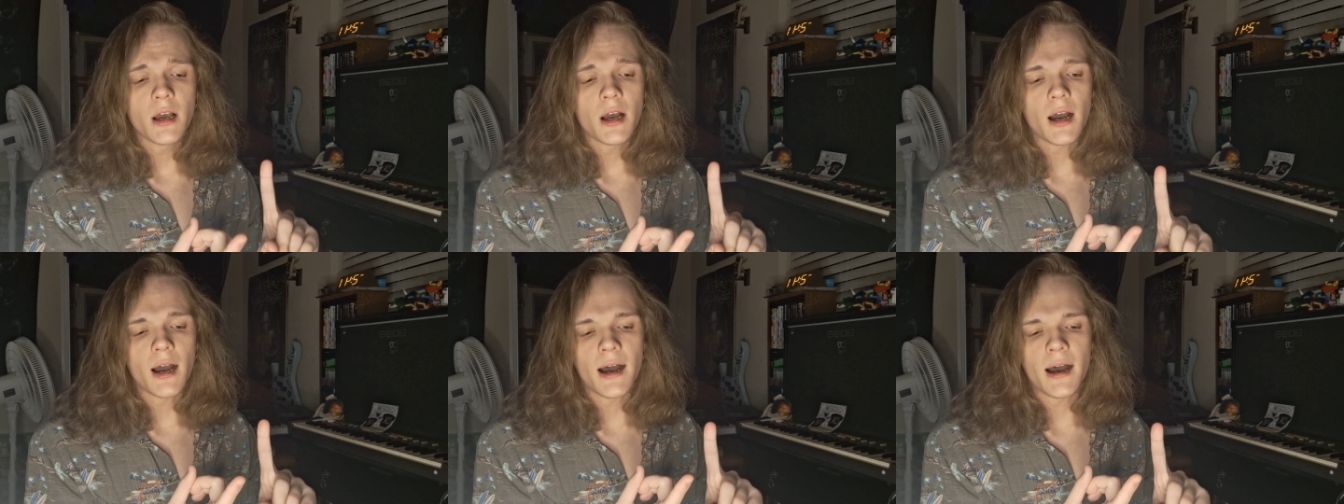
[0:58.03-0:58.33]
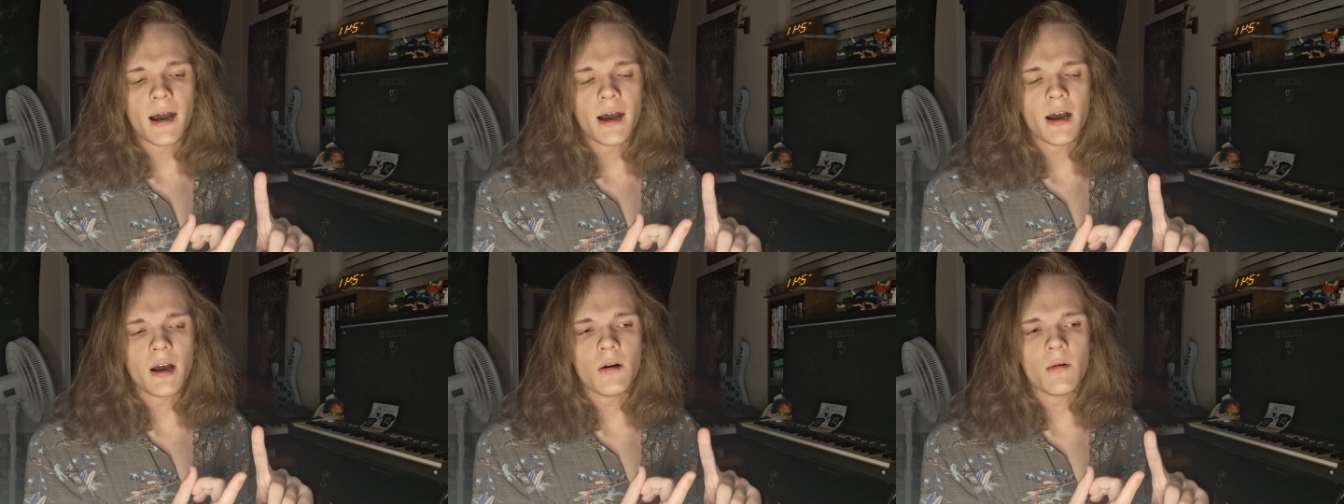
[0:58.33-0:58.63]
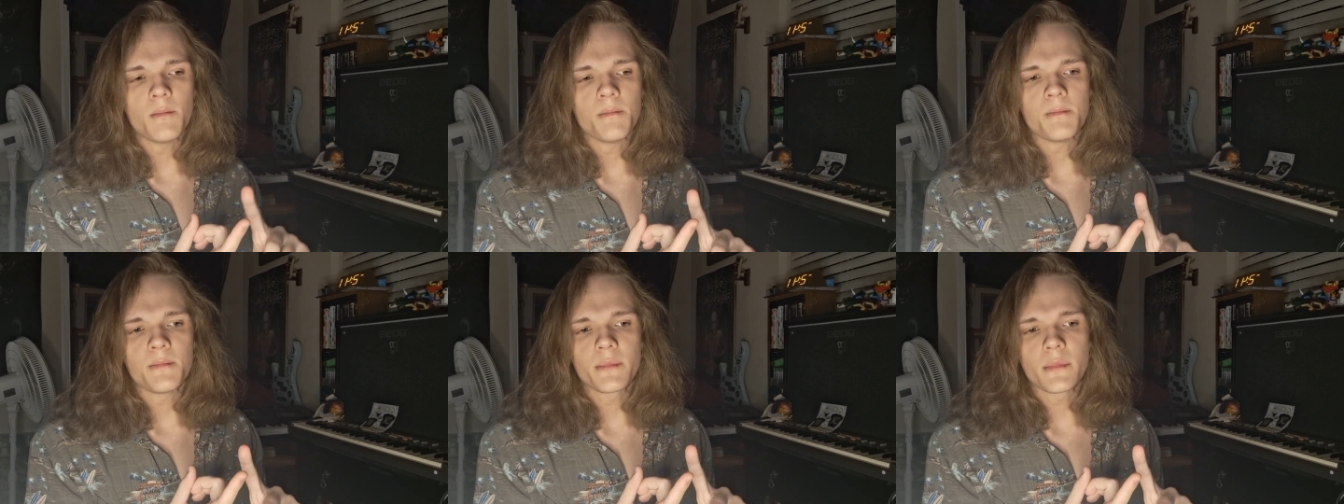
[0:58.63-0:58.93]

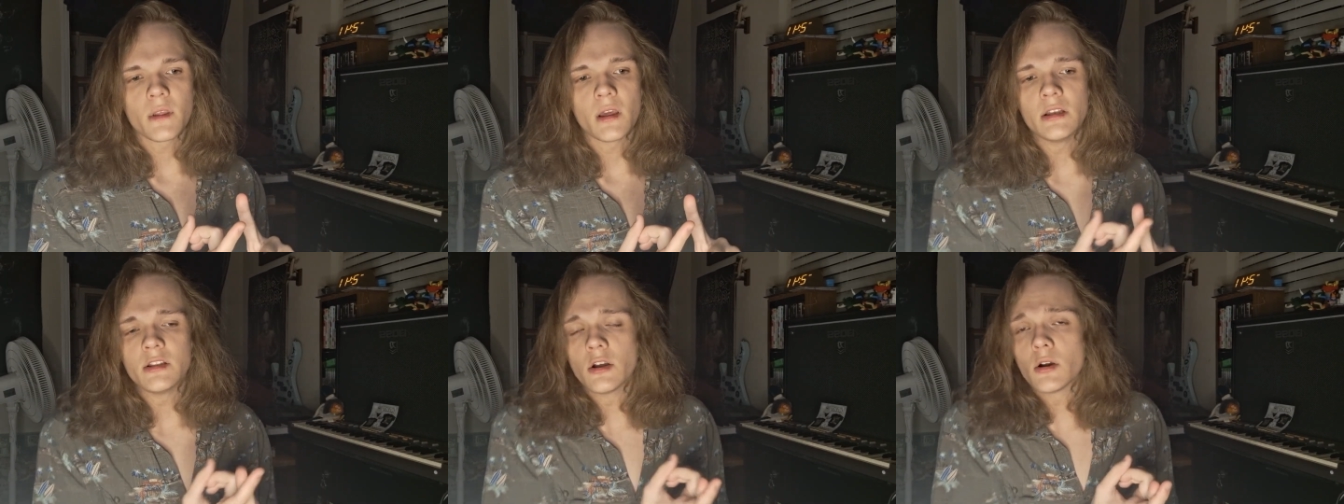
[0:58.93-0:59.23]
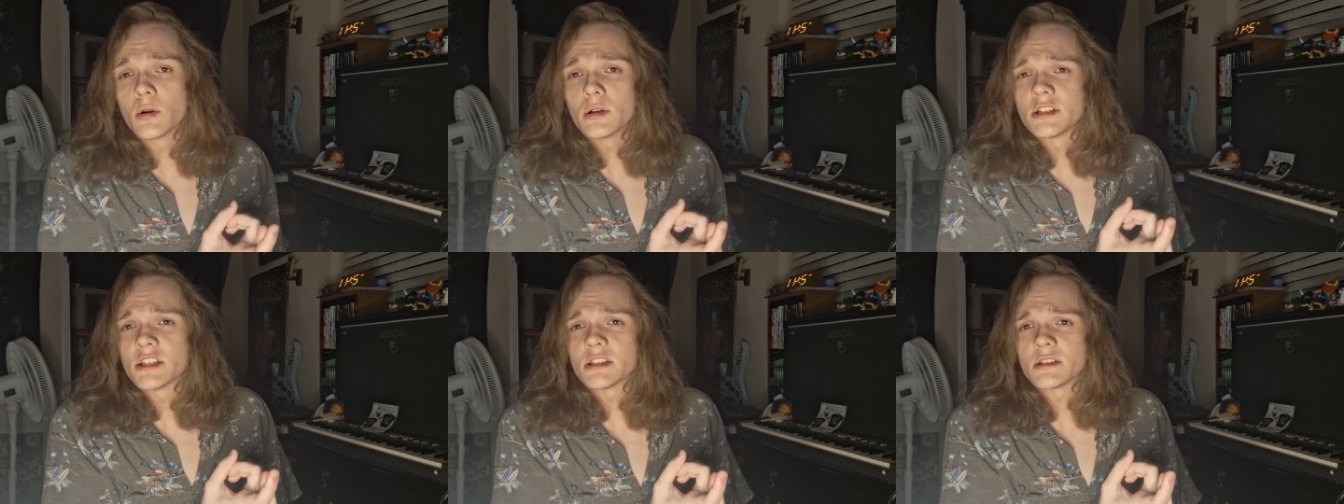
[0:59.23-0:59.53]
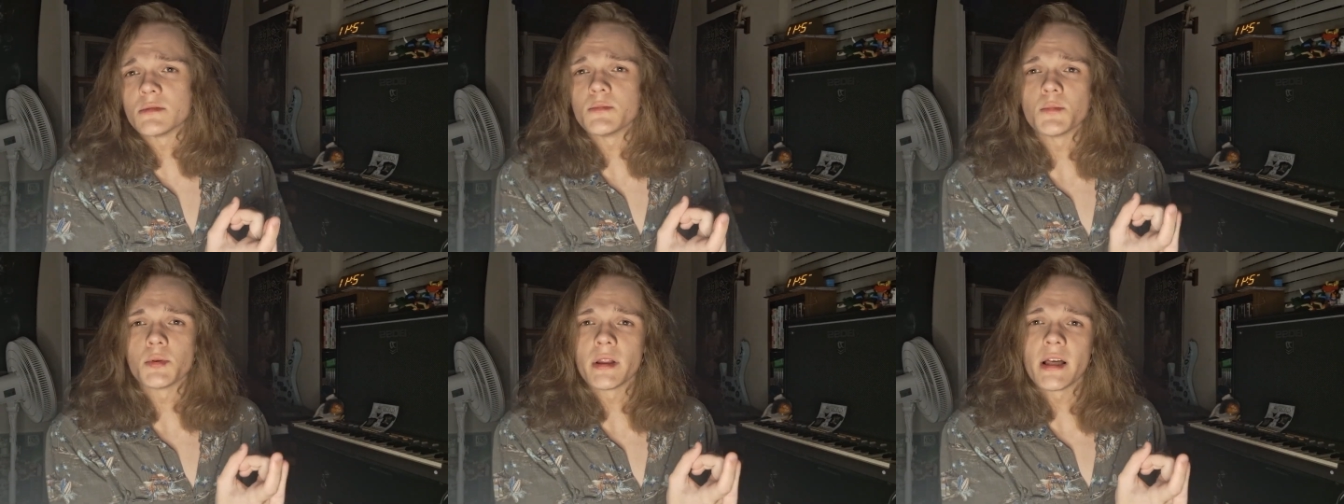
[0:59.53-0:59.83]
or
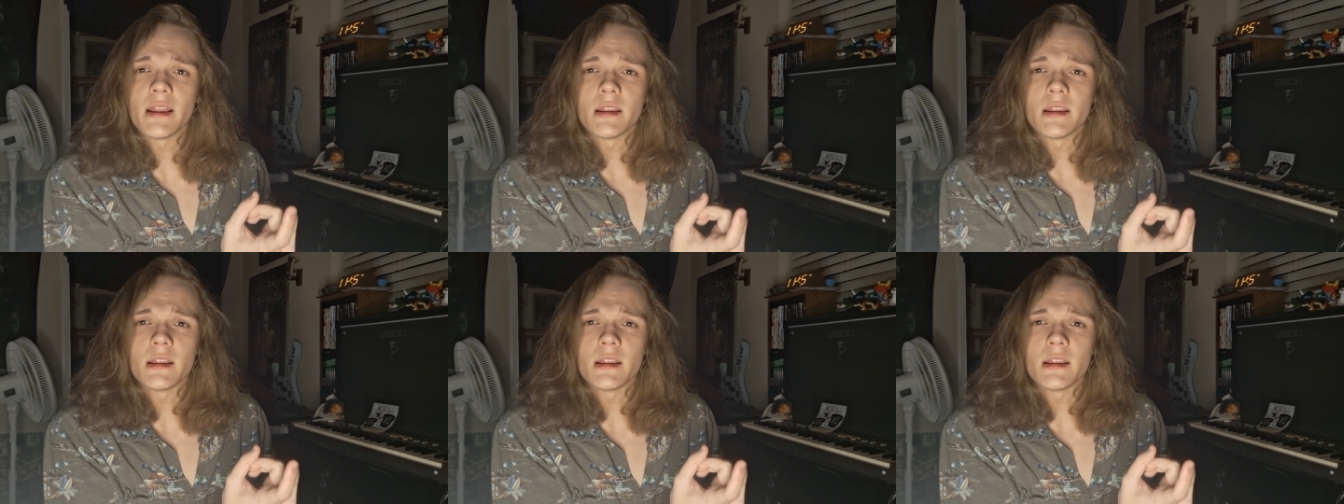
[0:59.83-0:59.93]
just play